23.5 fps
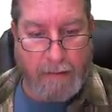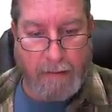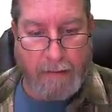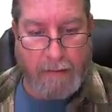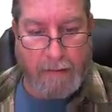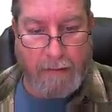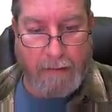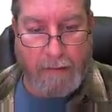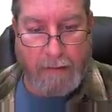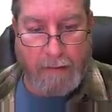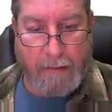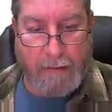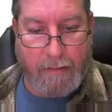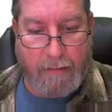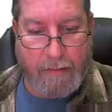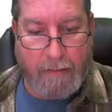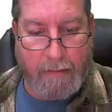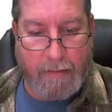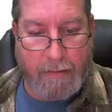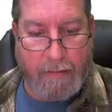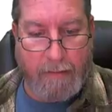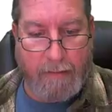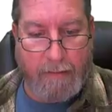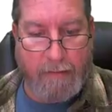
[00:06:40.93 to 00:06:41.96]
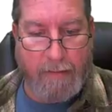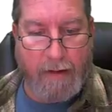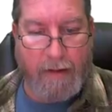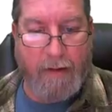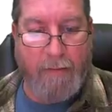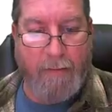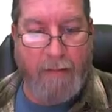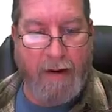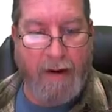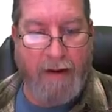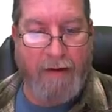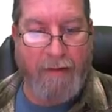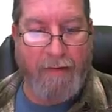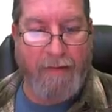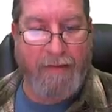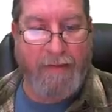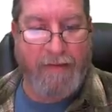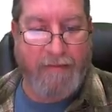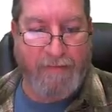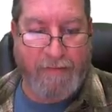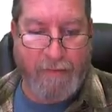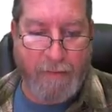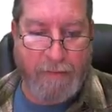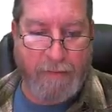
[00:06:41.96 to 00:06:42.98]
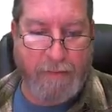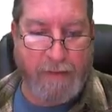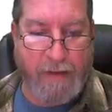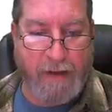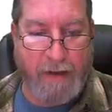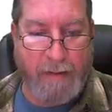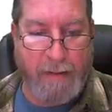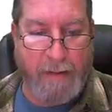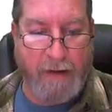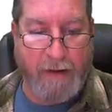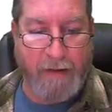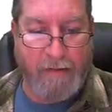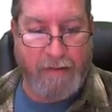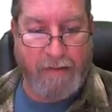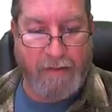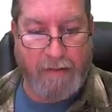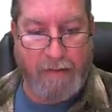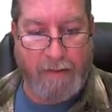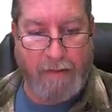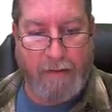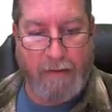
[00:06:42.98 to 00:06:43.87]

A mouth. We've got a mouth. Of course, we got a mouth.